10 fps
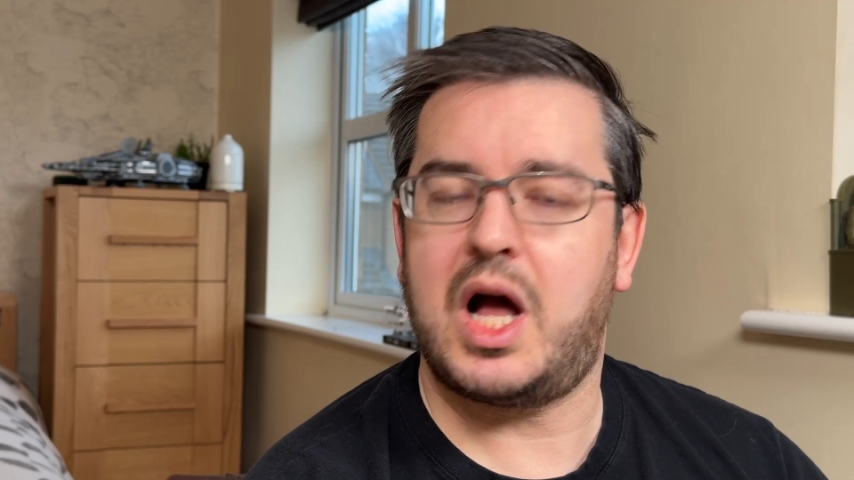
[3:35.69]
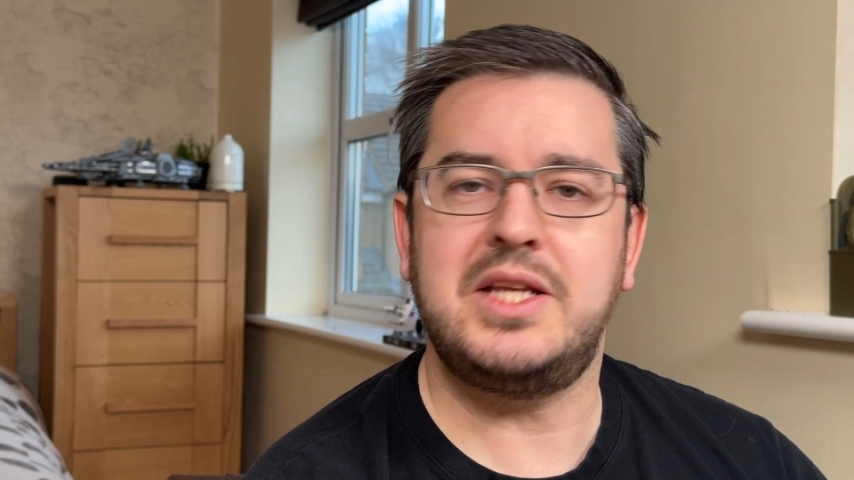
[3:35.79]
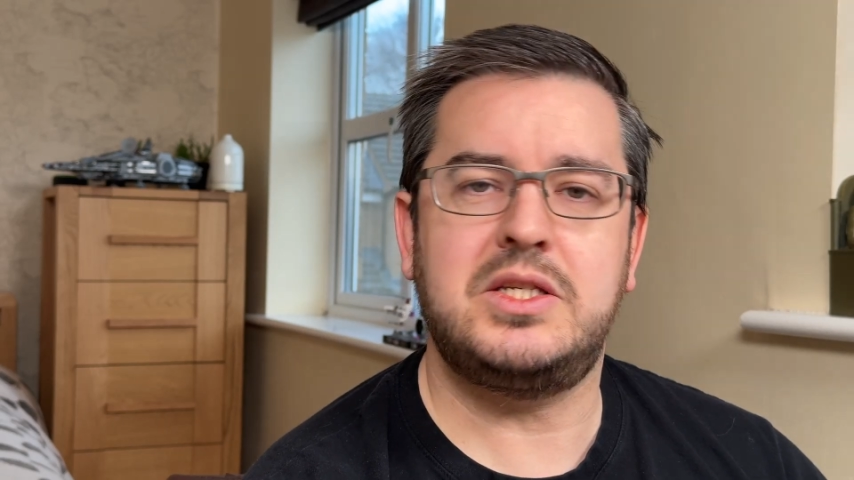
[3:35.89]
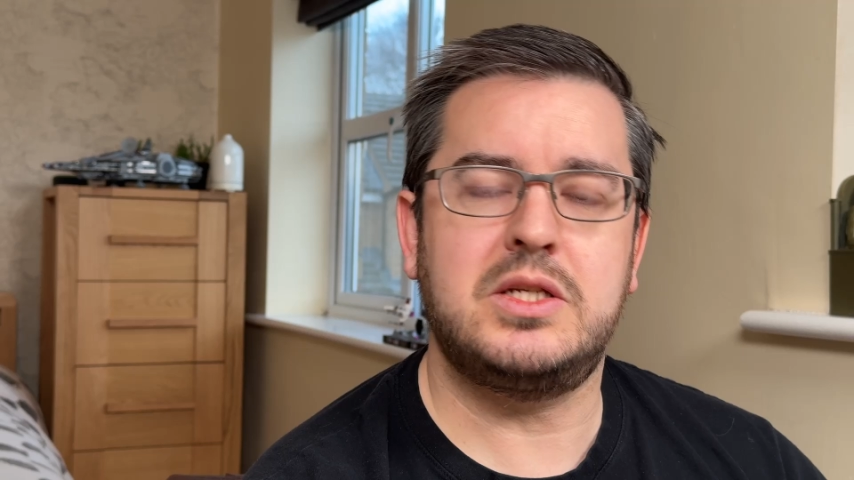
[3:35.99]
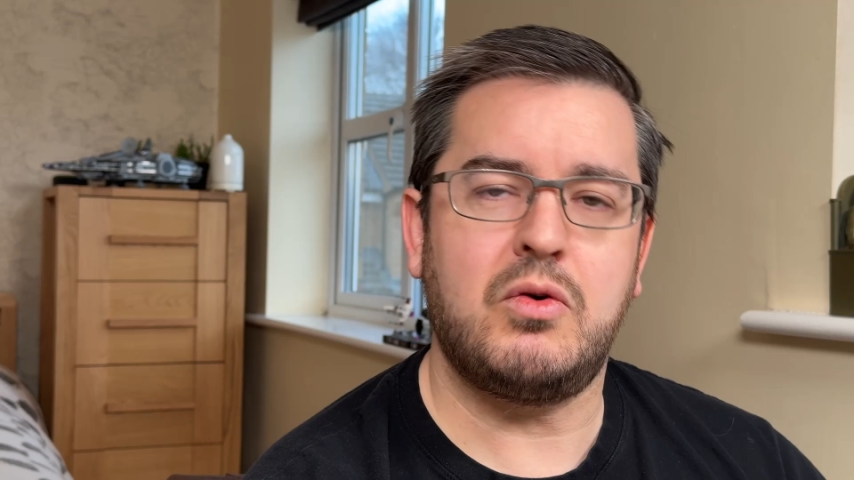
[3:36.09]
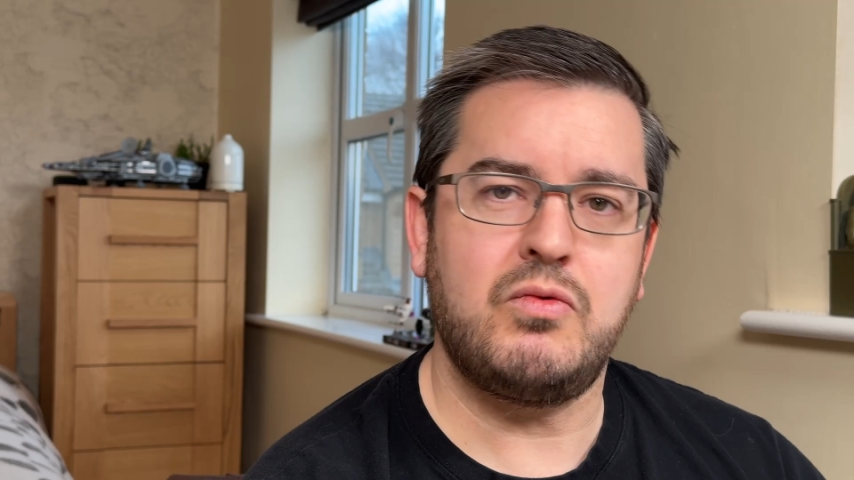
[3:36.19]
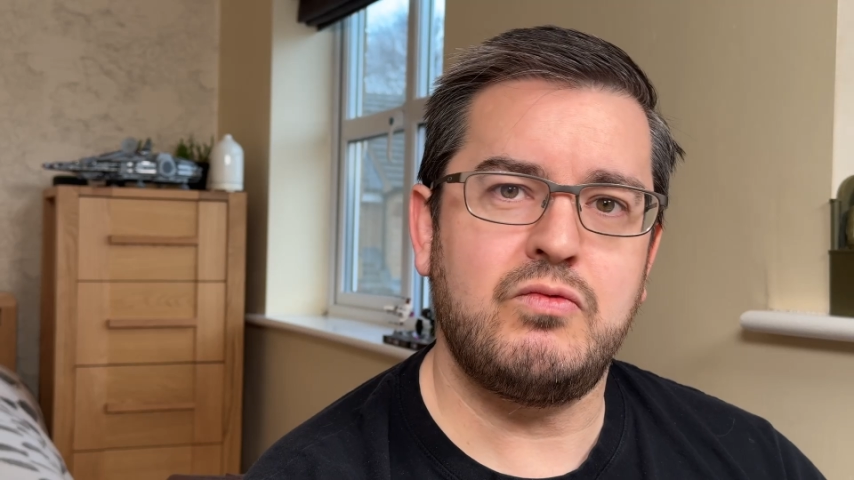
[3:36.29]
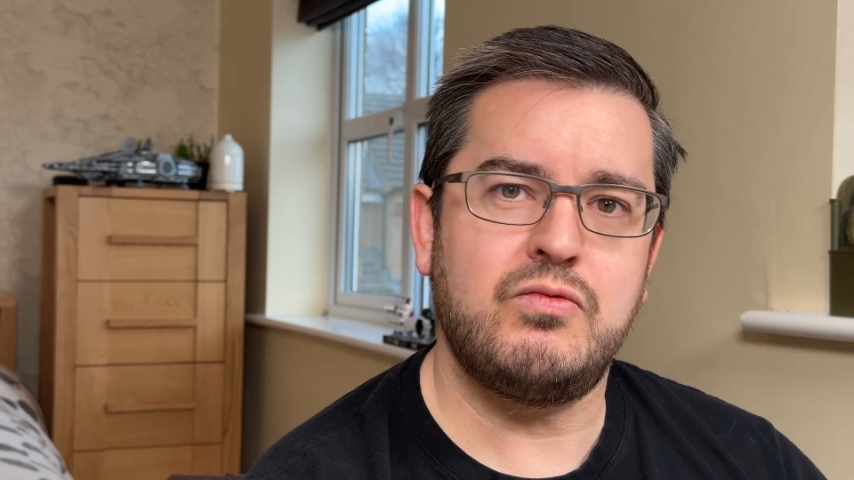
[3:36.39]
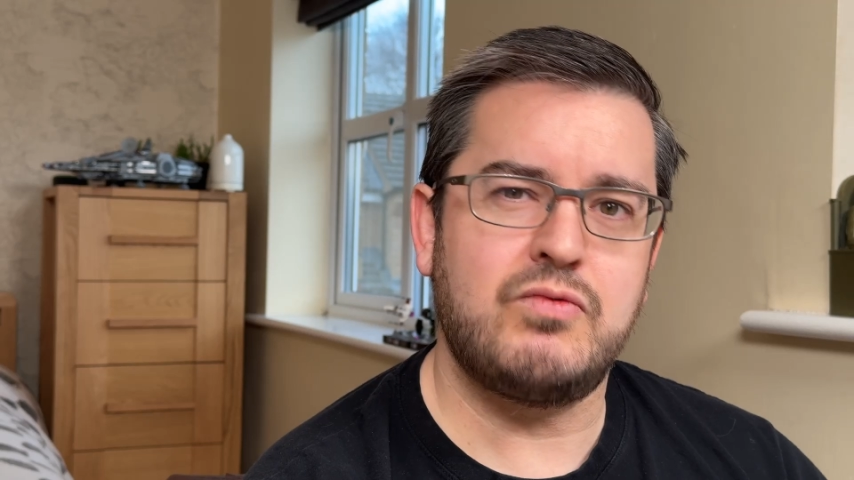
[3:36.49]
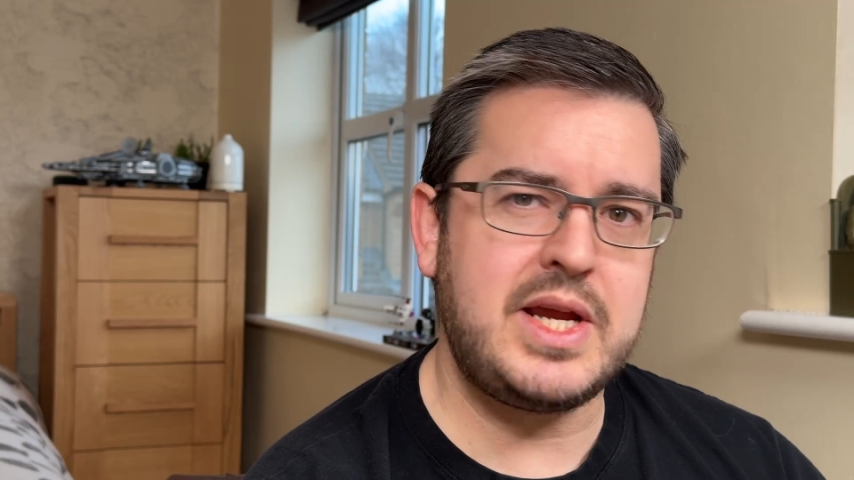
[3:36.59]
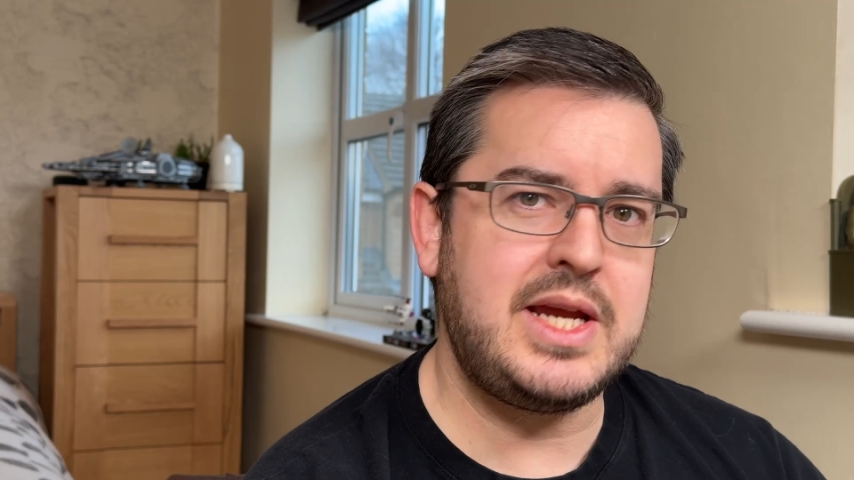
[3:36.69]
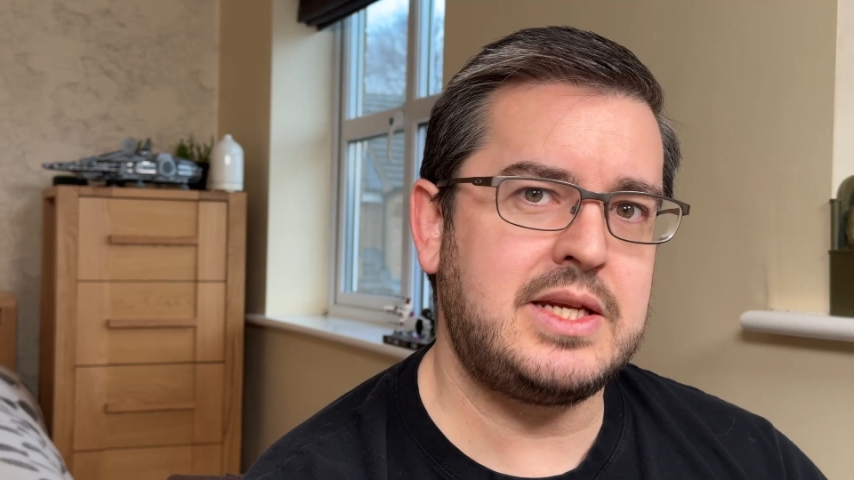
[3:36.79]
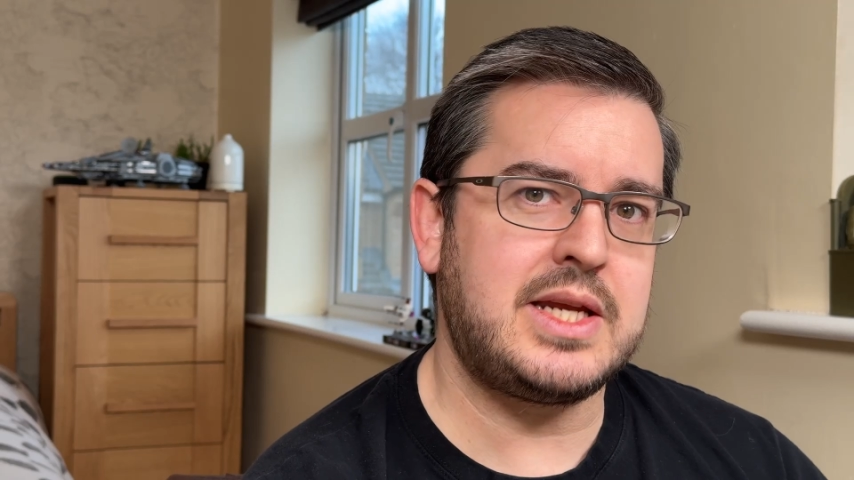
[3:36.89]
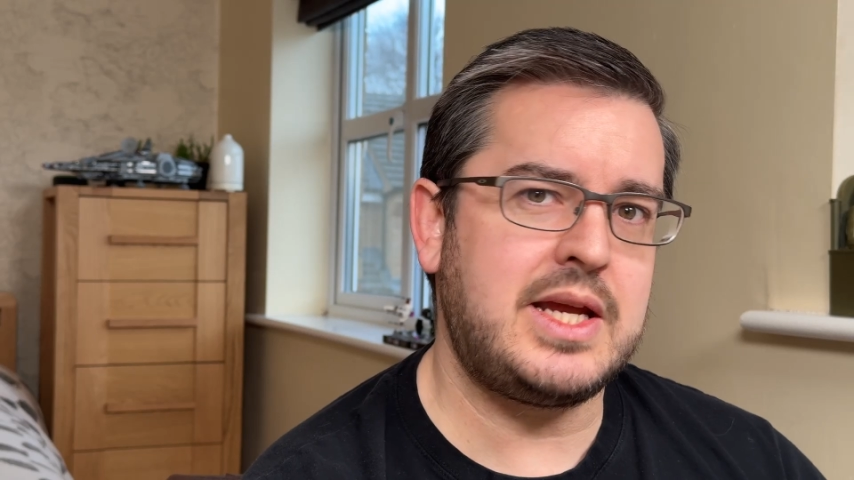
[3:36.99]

I don't read